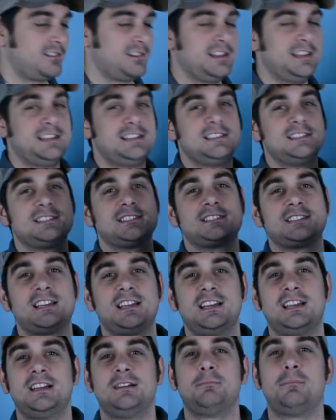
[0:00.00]
is
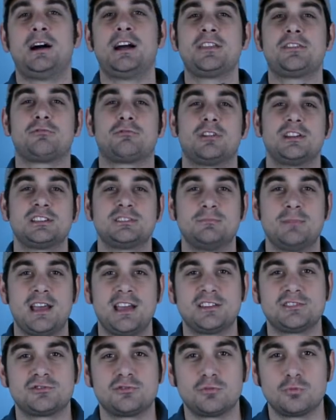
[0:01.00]
my
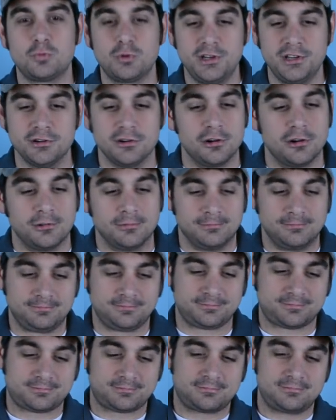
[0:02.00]
Thrustmaster wheel.
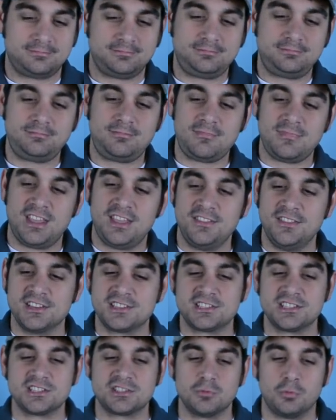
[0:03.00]

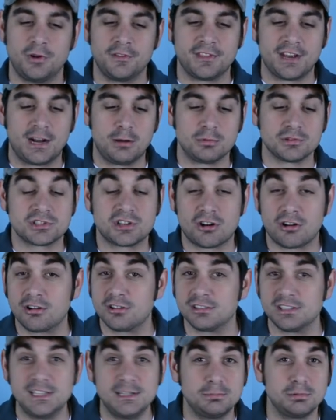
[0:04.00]
This is the one that I was
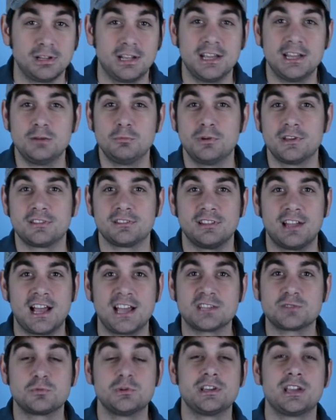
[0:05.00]
currently playing with
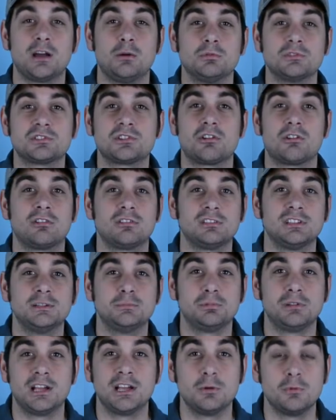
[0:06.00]
last week. I was currently
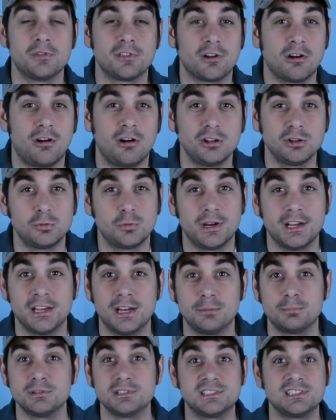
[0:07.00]
playing with it all the way
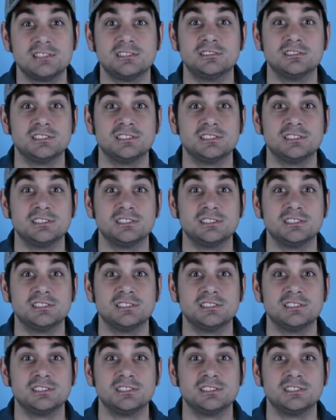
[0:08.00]
up until